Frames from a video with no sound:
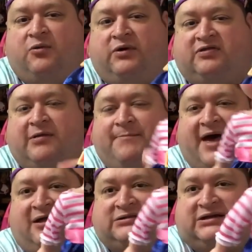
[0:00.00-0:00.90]
with the
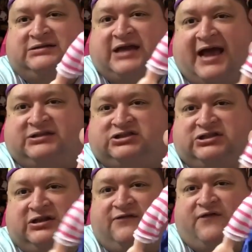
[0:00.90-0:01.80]
belt attached
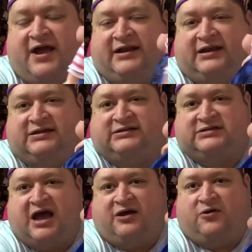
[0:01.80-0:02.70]
to the front. It
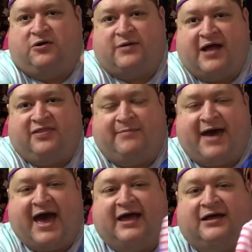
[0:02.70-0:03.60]
does not go around the
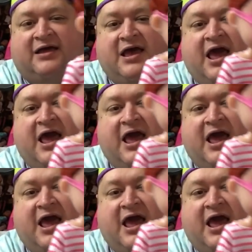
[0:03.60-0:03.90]
back.